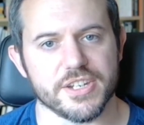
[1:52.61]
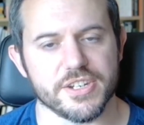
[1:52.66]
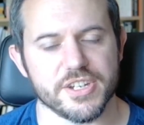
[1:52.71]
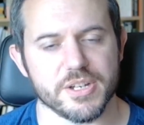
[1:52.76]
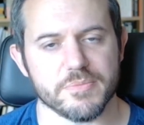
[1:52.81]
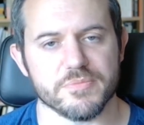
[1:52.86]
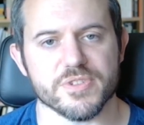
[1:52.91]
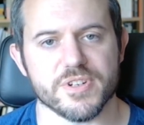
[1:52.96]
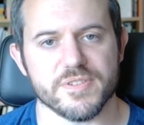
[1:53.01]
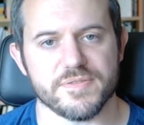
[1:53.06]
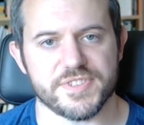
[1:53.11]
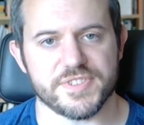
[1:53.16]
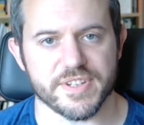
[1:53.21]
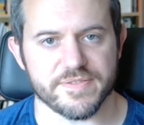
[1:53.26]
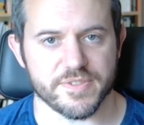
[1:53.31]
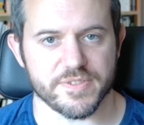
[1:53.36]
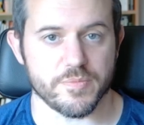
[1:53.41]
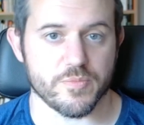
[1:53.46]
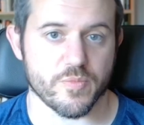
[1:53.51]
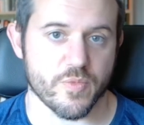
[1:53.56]
number of
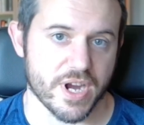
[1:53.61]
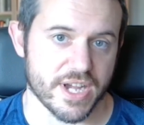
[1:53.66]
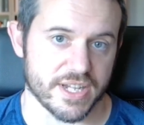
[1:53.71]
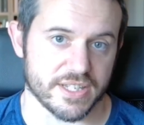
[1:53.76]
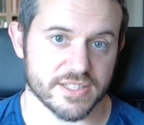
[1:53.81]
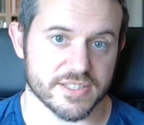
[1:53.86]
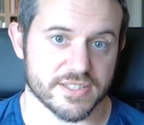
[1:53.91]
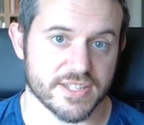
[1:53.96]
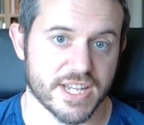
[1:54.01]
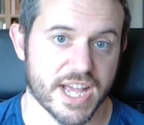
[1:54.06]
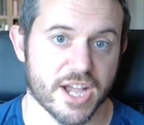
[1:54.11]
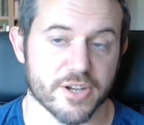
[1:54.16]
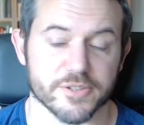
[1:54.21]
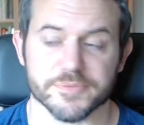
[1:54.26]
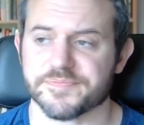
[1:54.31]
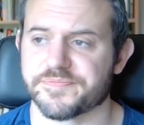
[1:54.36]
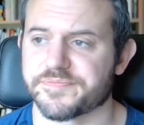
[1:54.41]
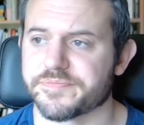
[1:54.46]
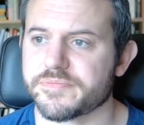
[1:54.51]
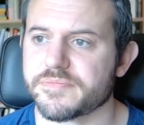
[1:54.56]
different ways. Now,